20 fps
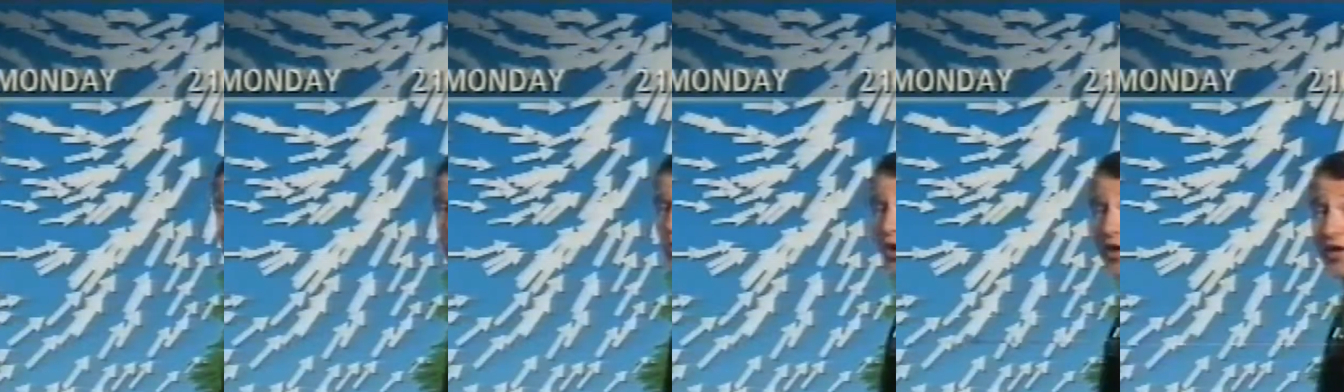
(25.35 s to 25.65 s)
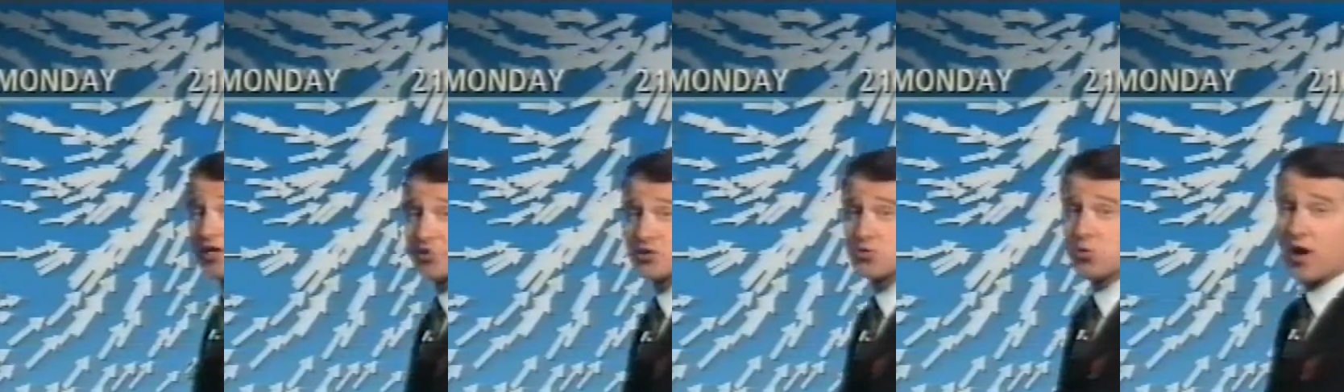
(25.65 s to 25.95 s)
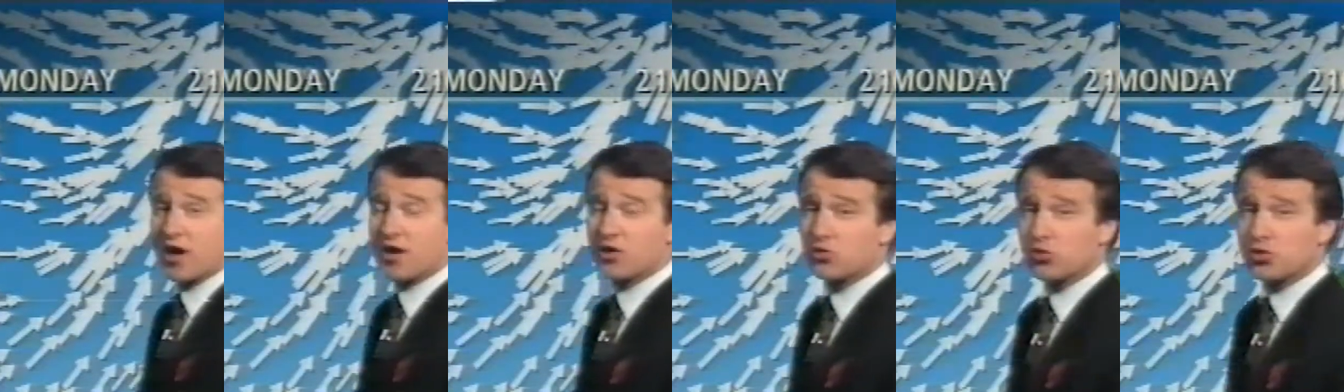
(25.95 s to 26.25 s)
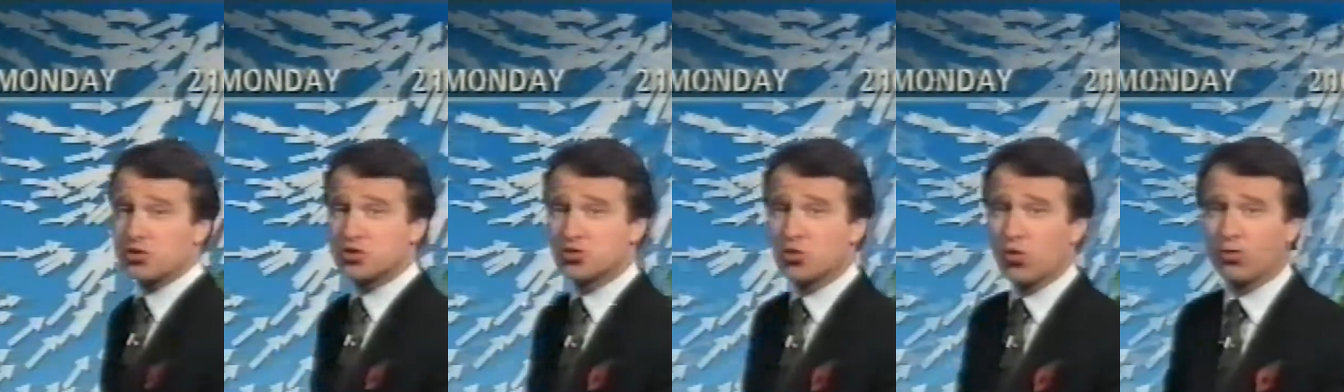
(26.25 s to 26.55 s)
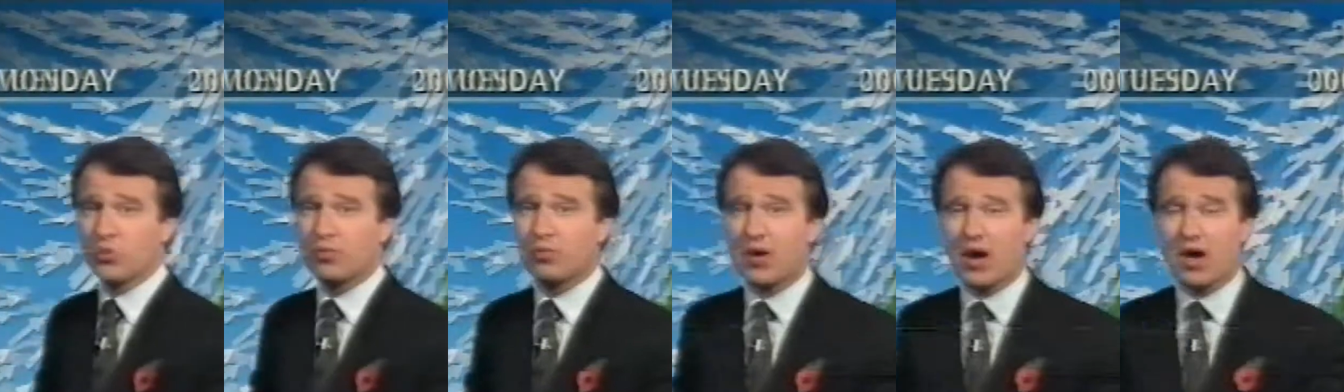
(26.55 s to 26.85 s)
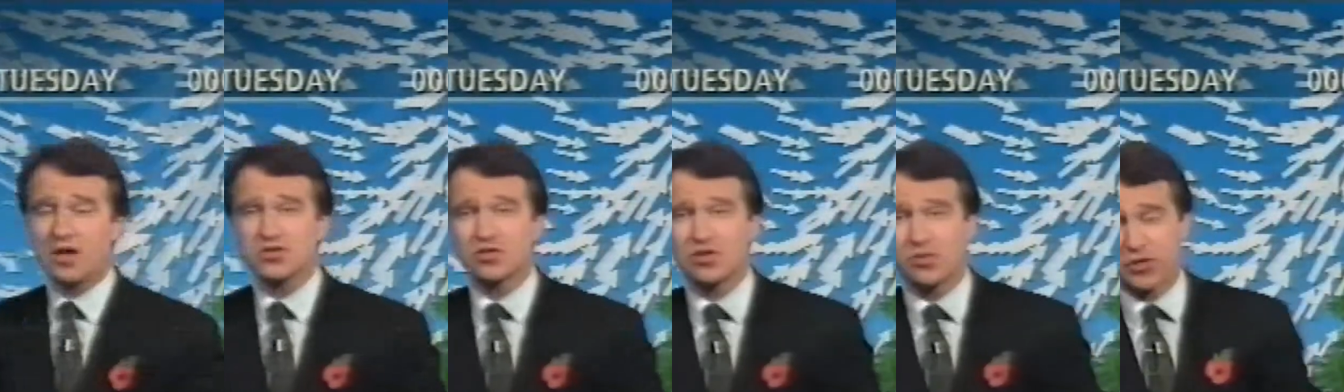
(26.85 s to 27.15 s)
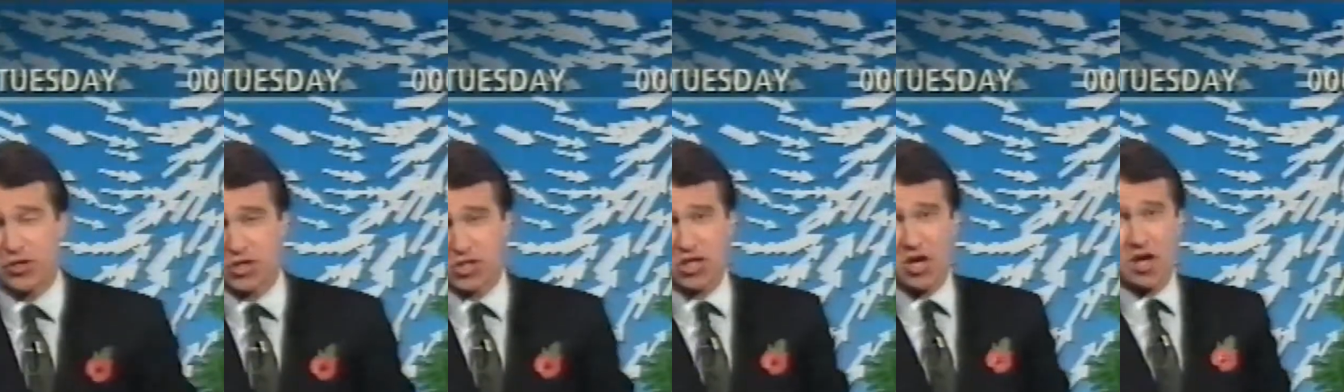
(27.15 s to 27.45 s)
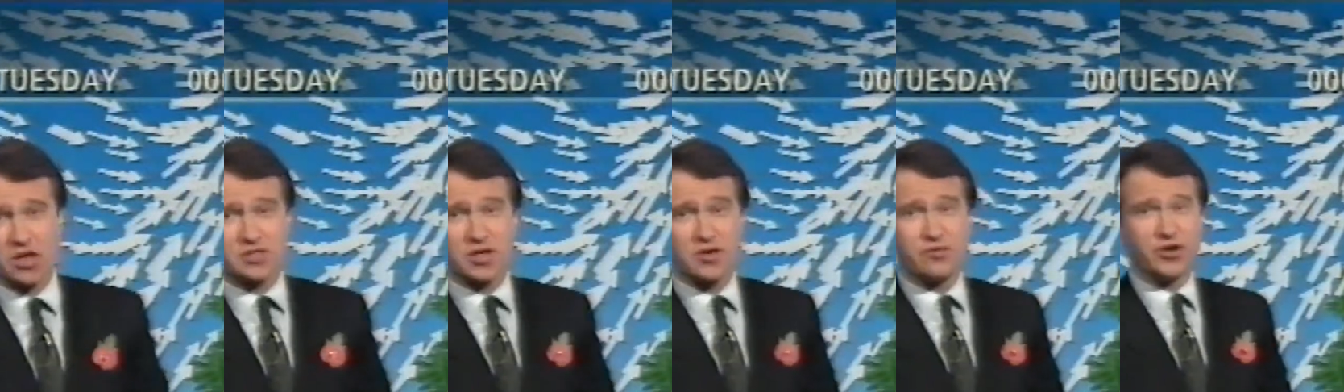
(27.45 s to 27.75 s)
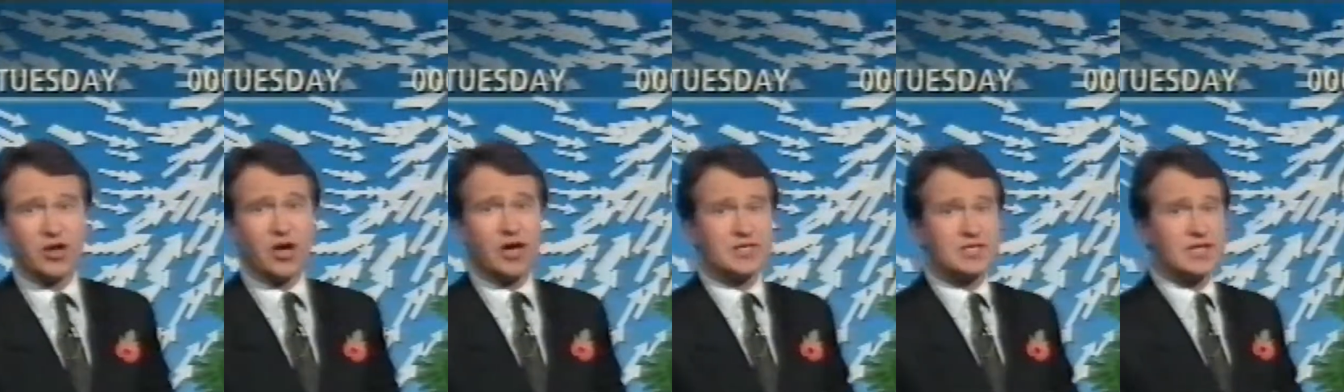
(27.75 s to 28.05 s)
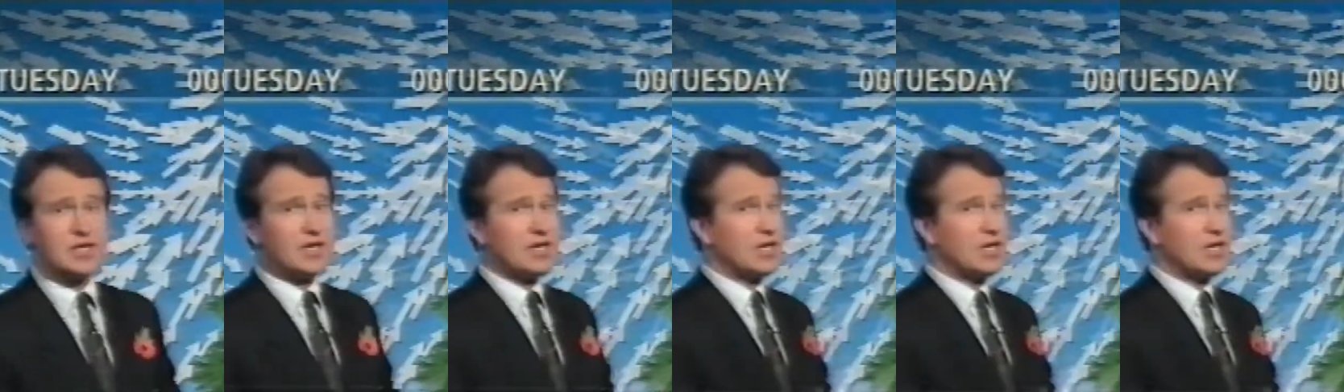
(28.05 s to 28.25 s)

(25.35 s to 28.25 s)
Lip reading: work its way across northern parts of the British Isles overnight.